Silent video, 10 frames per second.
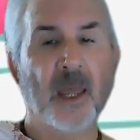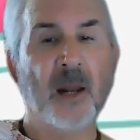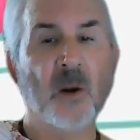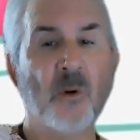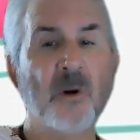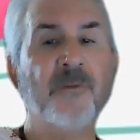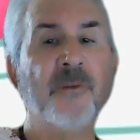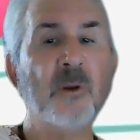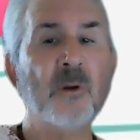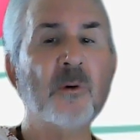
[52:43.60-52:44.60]
In order for
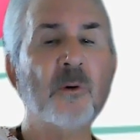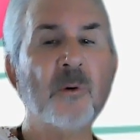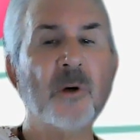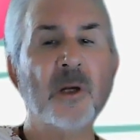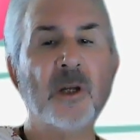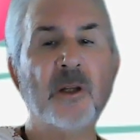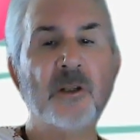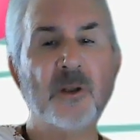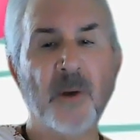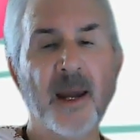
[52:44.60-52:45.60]
you
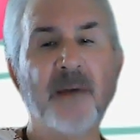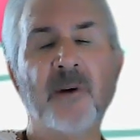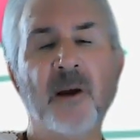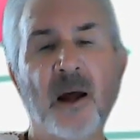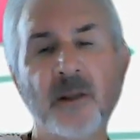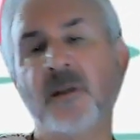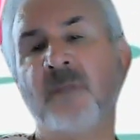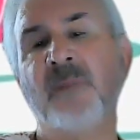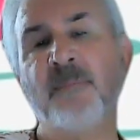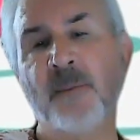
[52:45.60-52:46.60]
to have
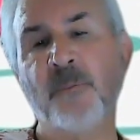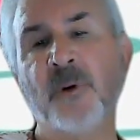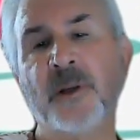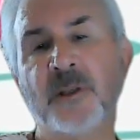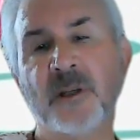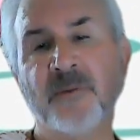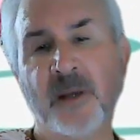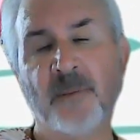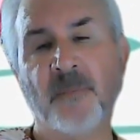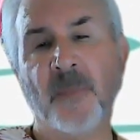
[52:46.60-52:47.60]
constant remembrance of
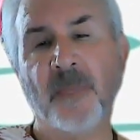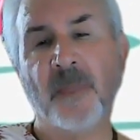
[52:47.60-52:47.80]
him,